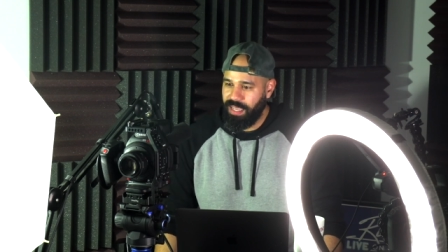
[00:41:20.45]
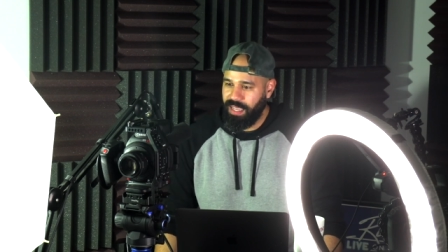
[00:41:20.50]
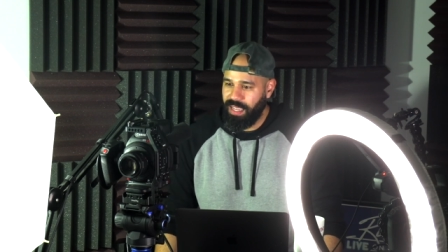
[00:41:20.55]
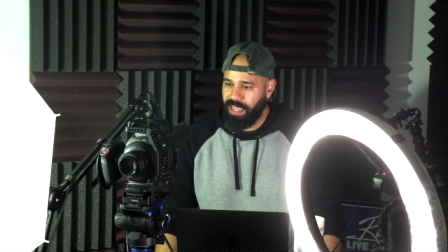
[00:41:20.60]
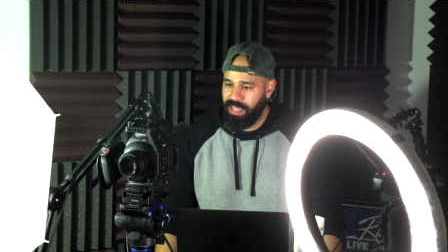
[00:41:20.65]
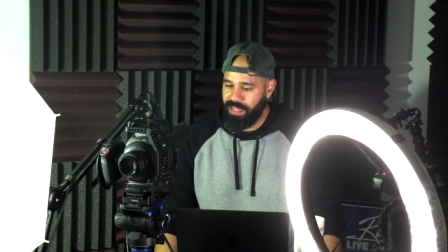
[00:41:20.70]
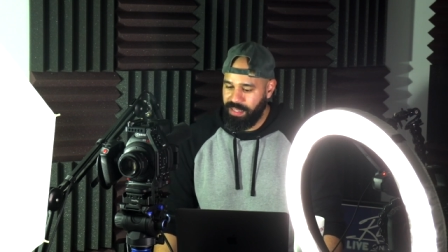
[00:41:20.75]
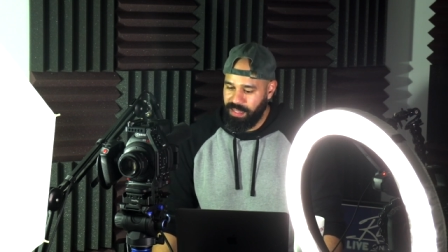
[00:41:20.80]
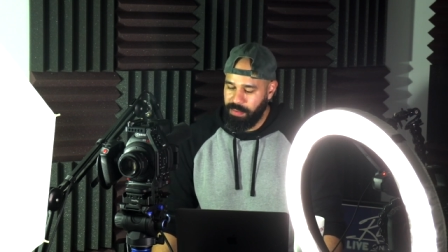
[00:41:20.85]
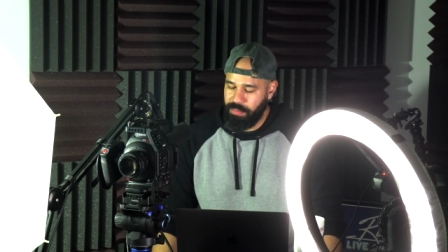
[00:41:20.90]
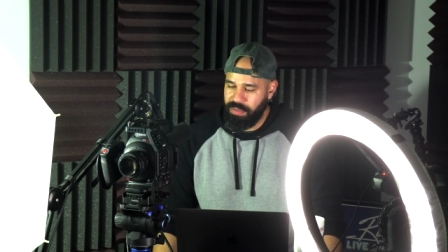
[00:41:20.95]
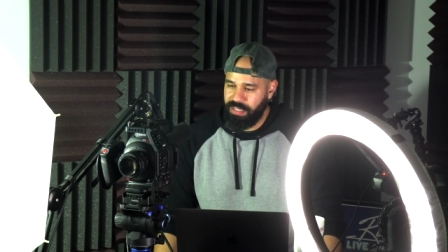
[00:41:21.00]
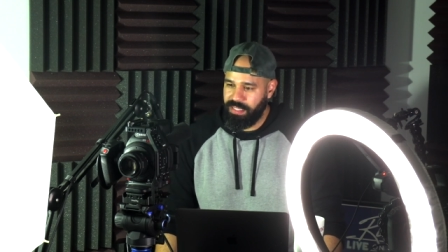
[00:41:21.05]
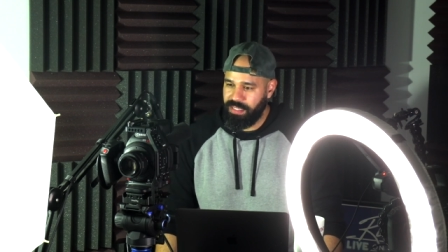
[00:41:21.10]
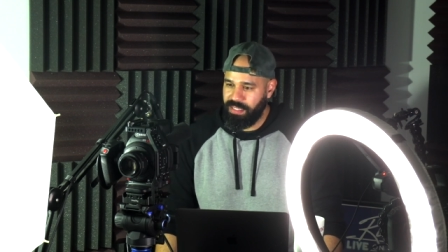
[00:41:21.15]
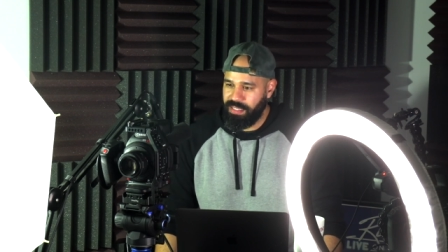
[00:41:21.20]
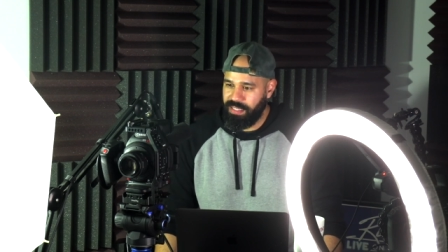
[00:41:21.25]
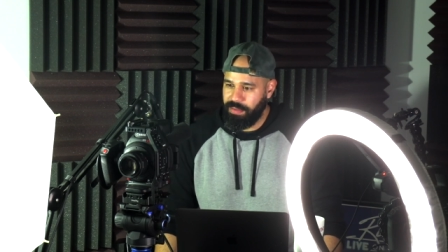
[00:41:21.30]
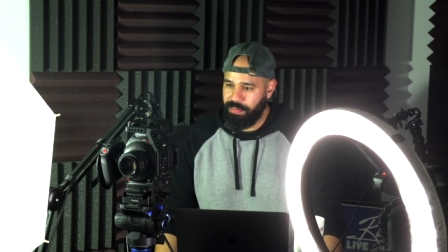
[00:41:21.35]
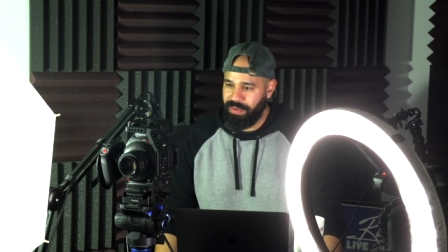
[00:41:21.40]
And let me sit
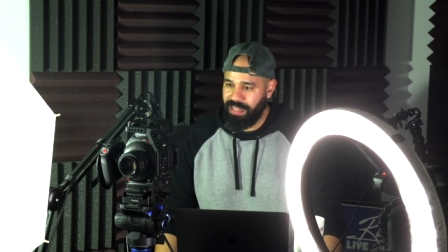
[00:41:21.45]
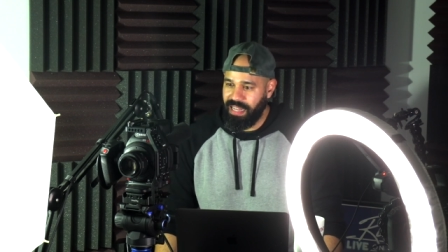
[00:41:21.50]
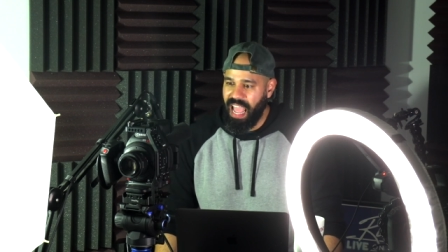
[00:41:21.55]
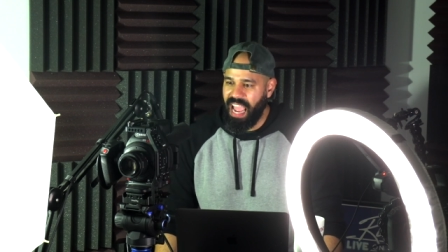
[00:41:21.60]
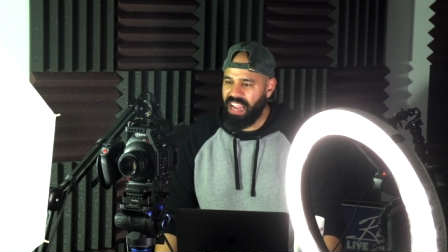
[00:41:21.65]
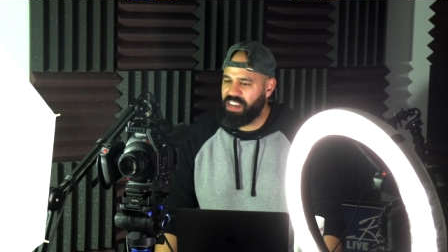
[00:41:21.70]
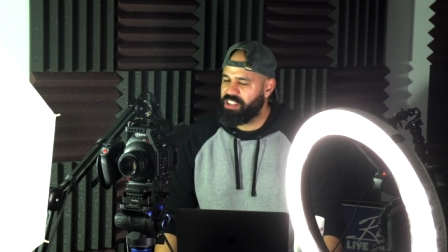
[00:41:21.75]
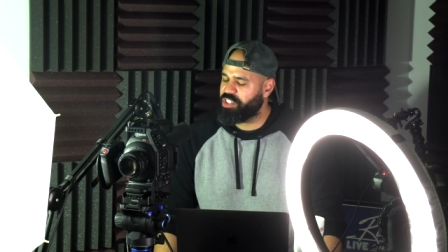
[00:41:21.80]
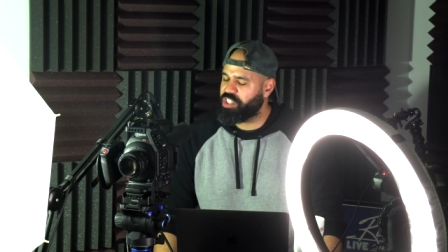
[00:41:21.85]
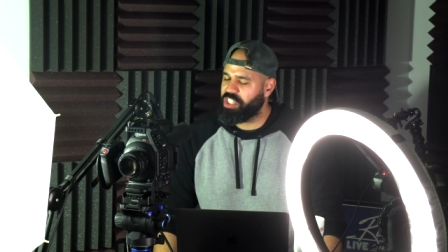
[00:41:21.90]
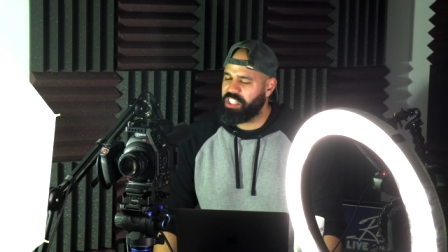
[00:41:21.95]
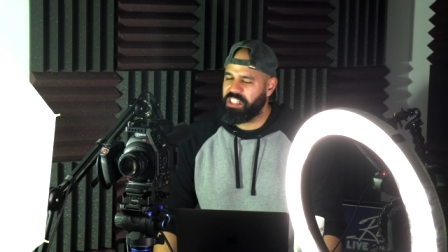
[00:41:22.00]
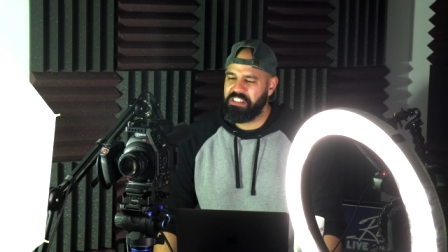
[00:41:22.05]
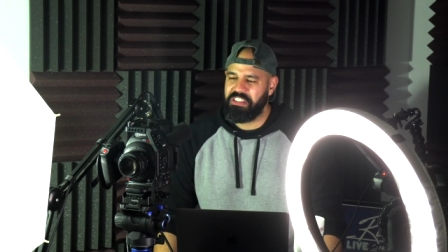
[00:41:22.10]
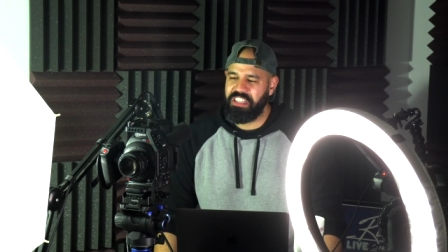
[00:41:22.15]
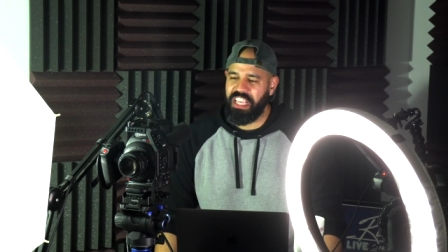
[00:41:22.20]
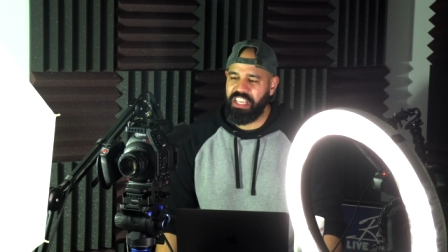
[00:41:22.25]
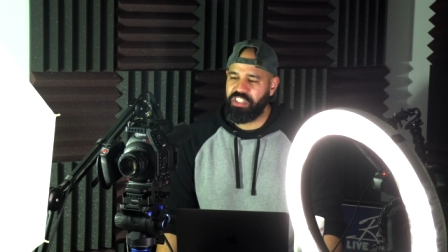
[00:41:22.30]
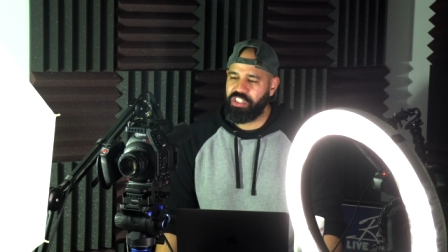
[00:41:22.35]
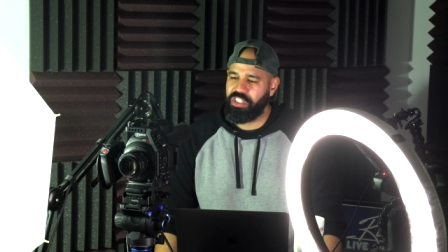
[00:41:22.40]
in line. She didn't
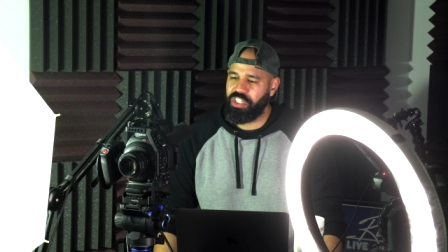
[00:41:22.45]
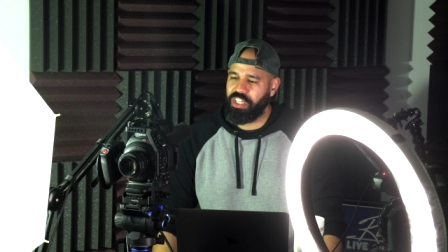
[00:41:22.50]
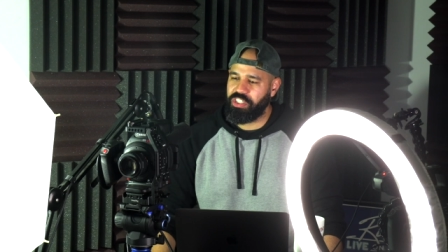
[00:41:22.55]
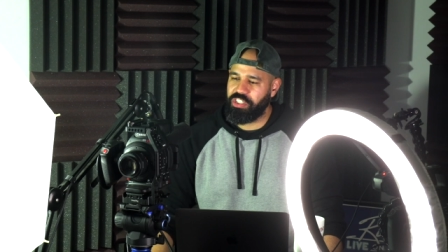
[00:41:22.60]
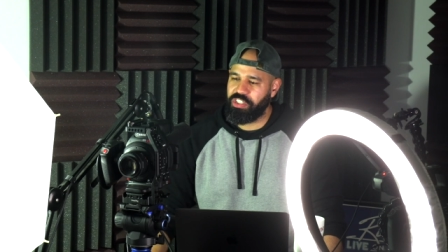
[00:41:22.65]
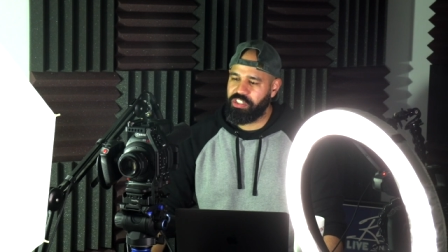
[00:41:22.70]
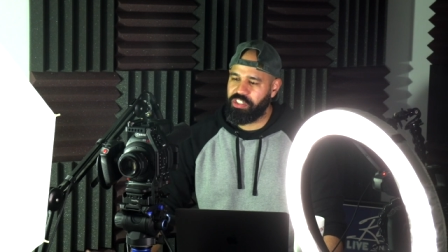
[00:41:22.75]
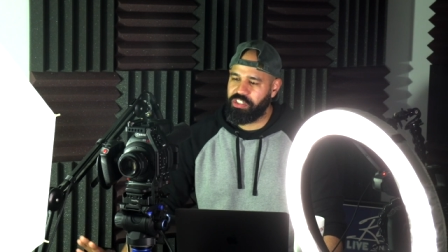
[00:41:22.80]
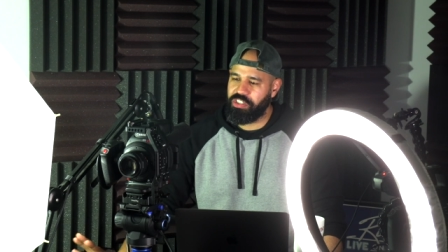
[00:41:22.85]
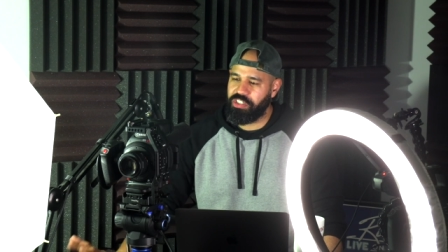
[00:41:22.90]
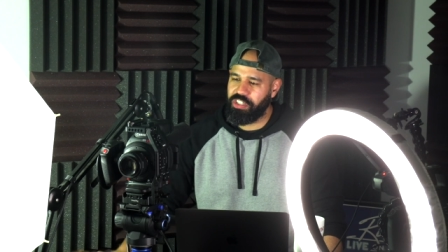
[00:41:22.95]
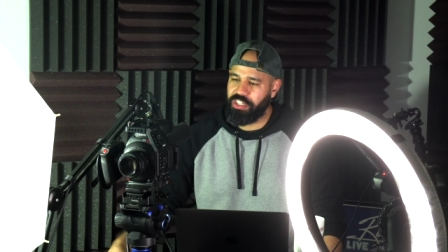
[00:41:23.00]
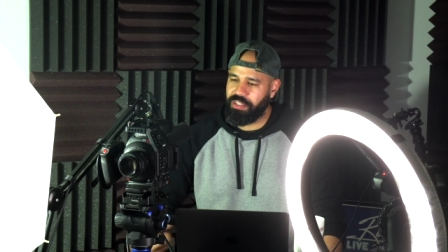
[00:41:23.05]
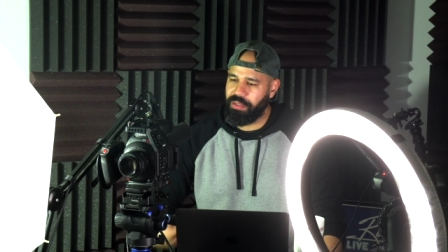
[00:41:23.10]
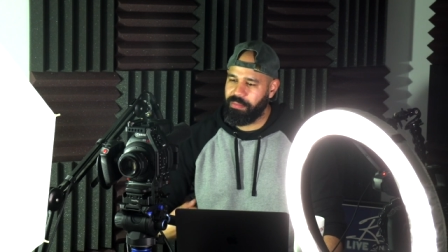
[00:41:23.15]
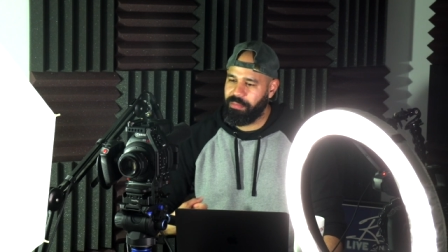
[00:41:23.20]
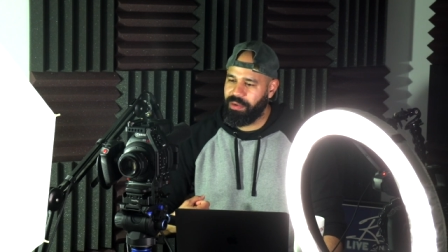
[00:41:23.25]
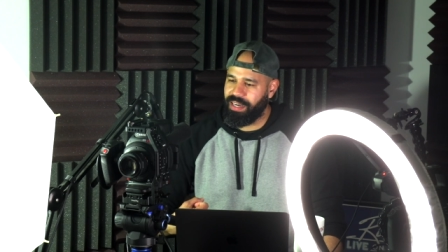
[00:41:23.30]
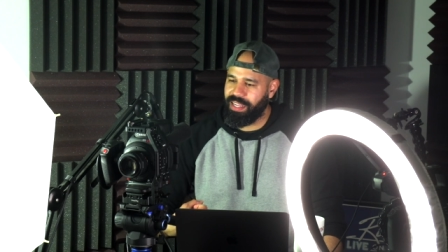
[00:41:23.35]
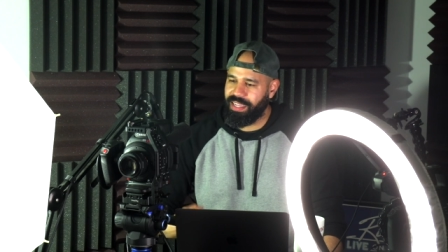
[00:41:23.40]
say shit. She just took the
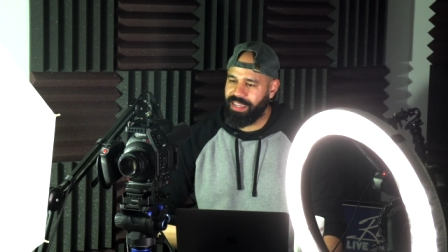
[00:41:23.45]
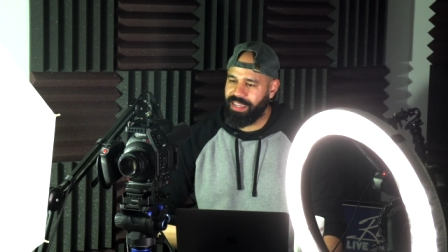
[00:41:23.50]
money.